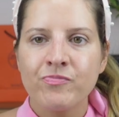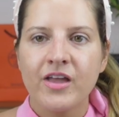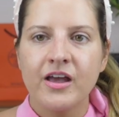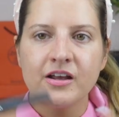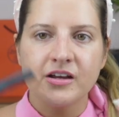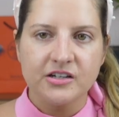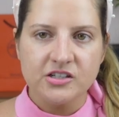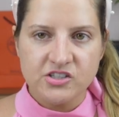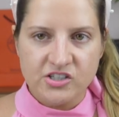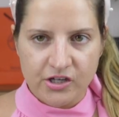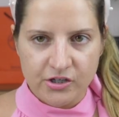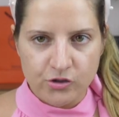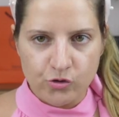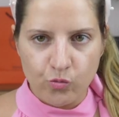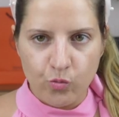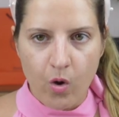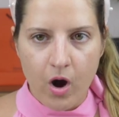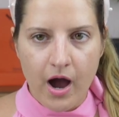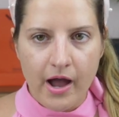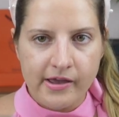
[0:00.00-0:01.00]
I'm gonna tell
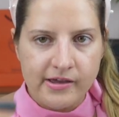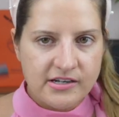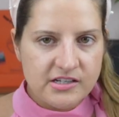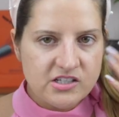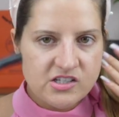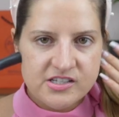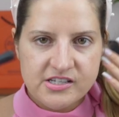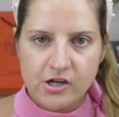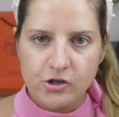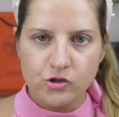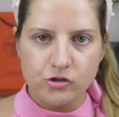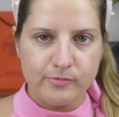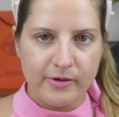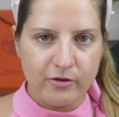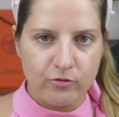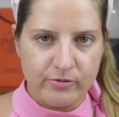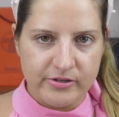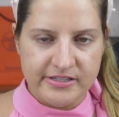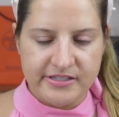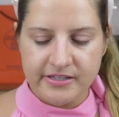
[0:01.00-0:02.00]
you why. I'm gonna just tell you
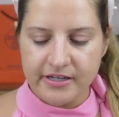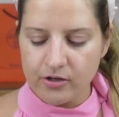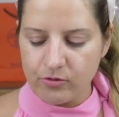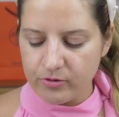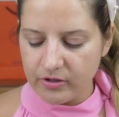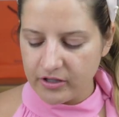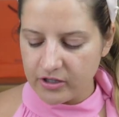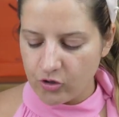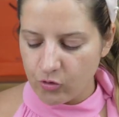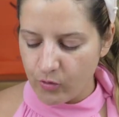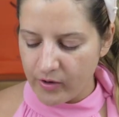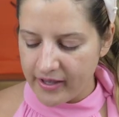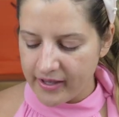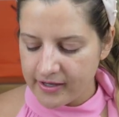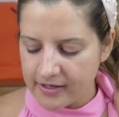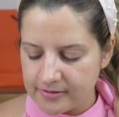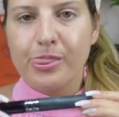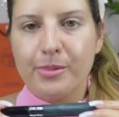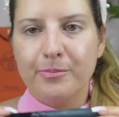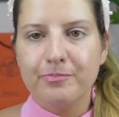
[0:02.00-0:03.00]
my reasoning really
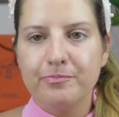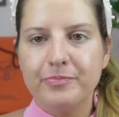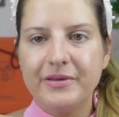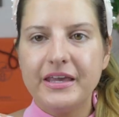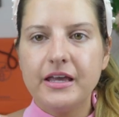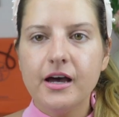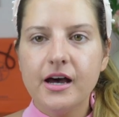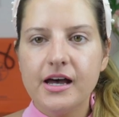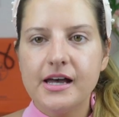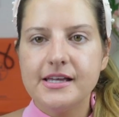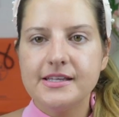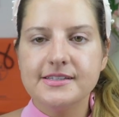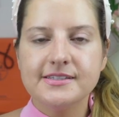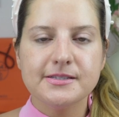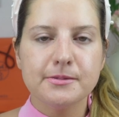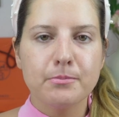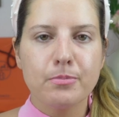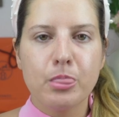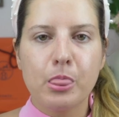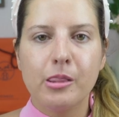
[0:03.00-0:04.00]
quick.
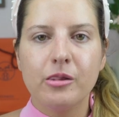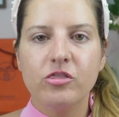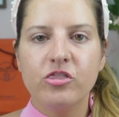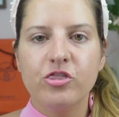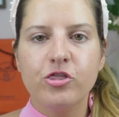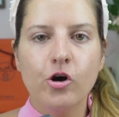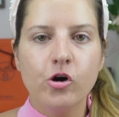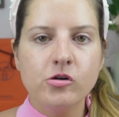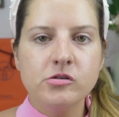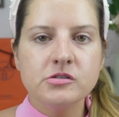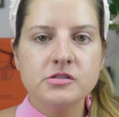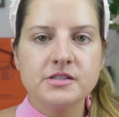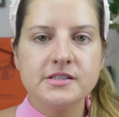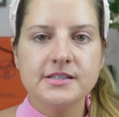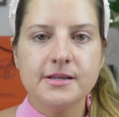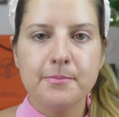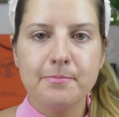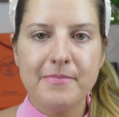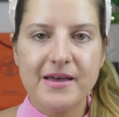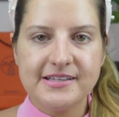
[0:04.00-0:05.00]
Because
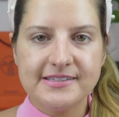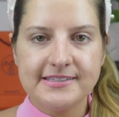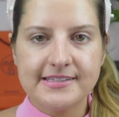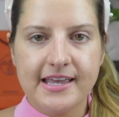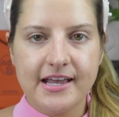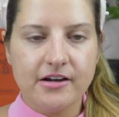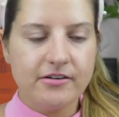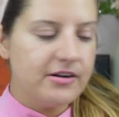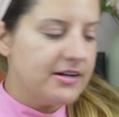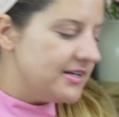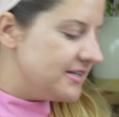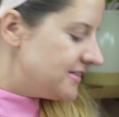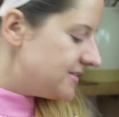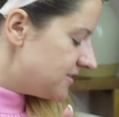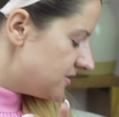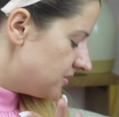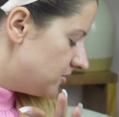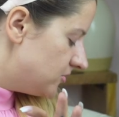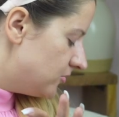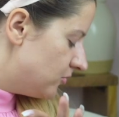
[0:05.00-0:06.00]
those
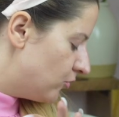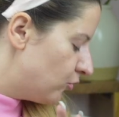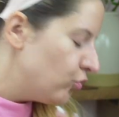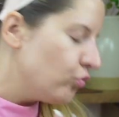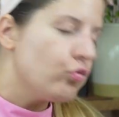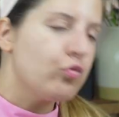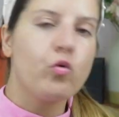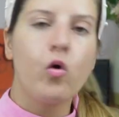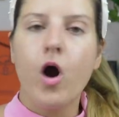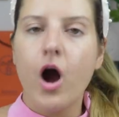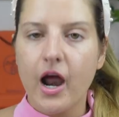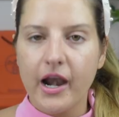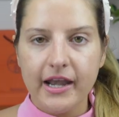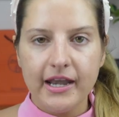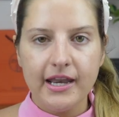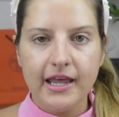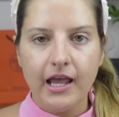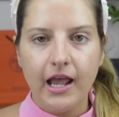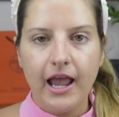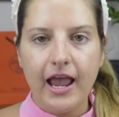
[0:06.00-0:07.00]
mascaras
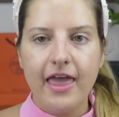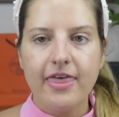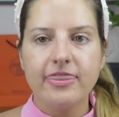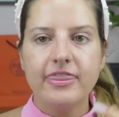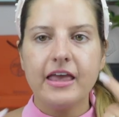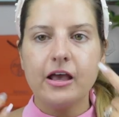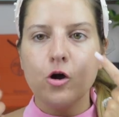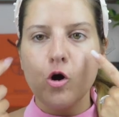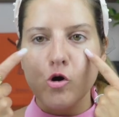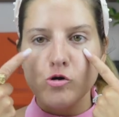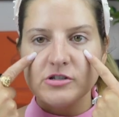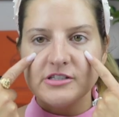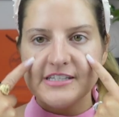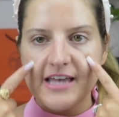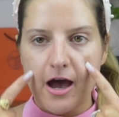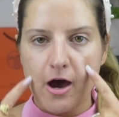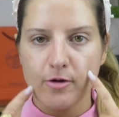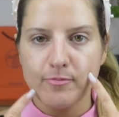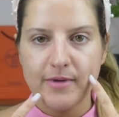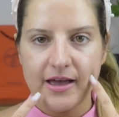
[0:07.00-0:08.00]
run and they go
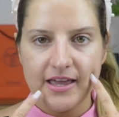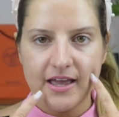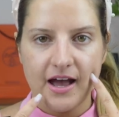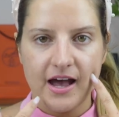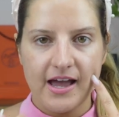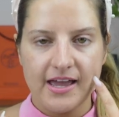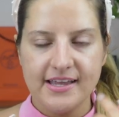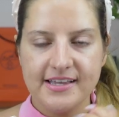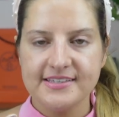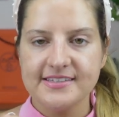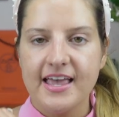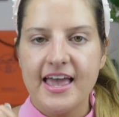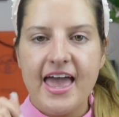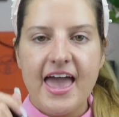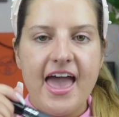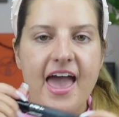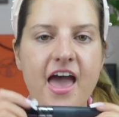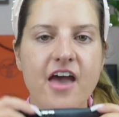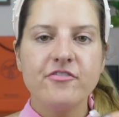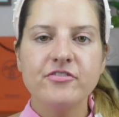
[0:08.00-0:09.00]
down my eyes.
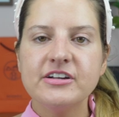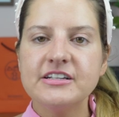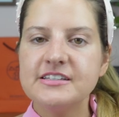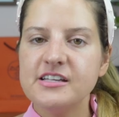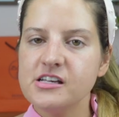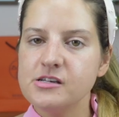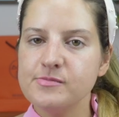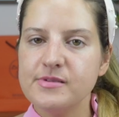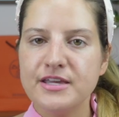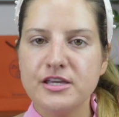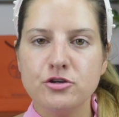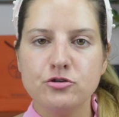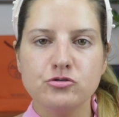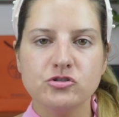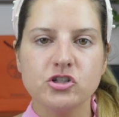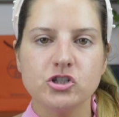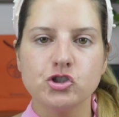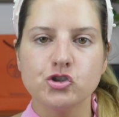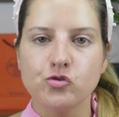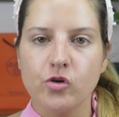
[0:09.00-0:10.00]
Every time I
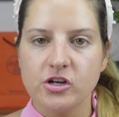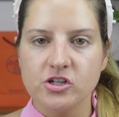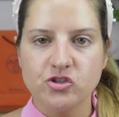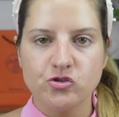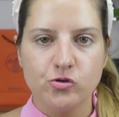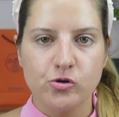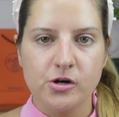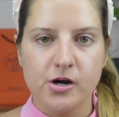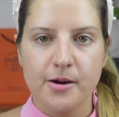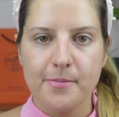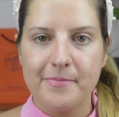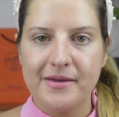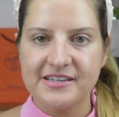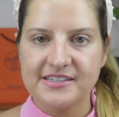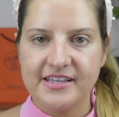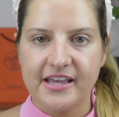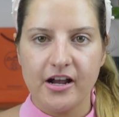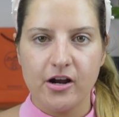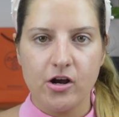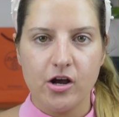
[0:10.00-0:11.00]
use a drugstore
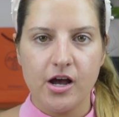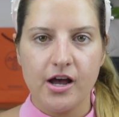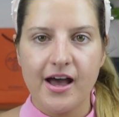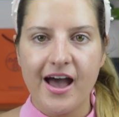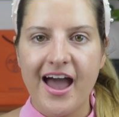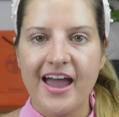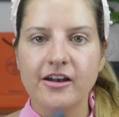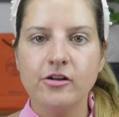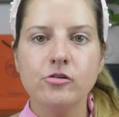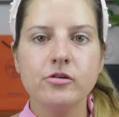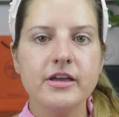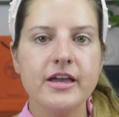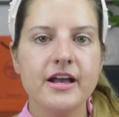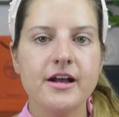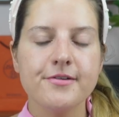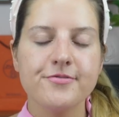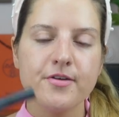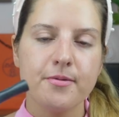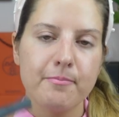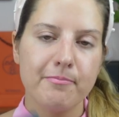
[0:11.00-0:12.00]
mascara, I don't
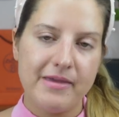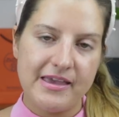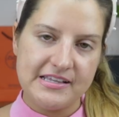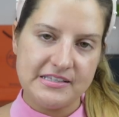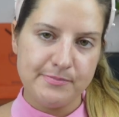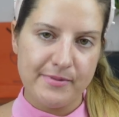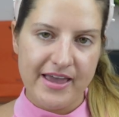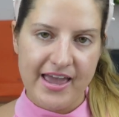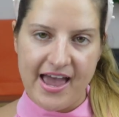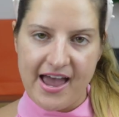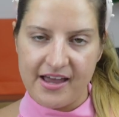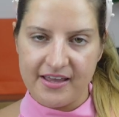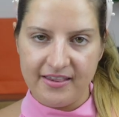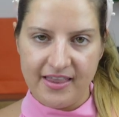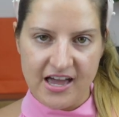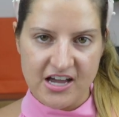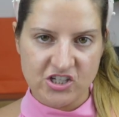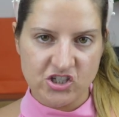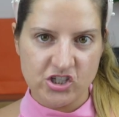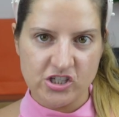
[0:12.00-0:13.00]
care if it makes my
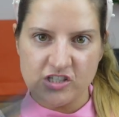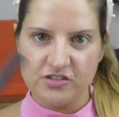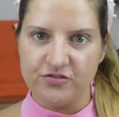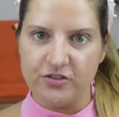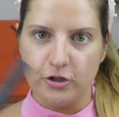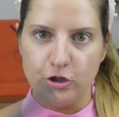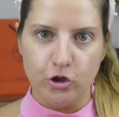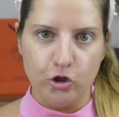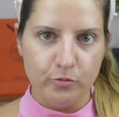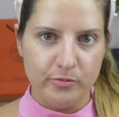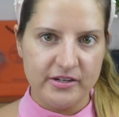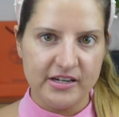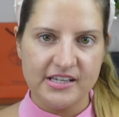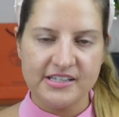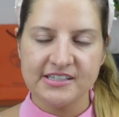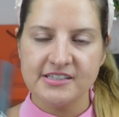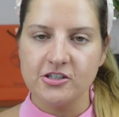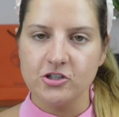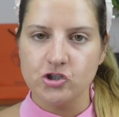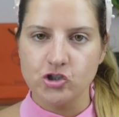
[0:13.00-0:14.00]
eyelashes
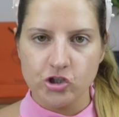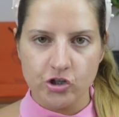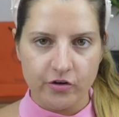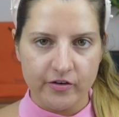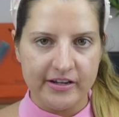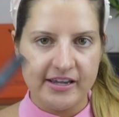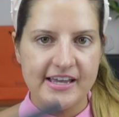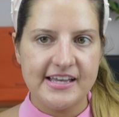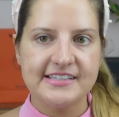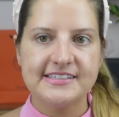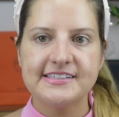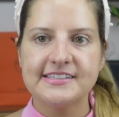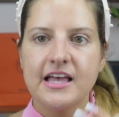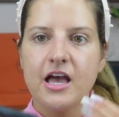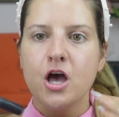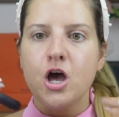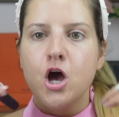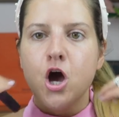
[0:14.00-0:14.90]
voluminous, luxurious,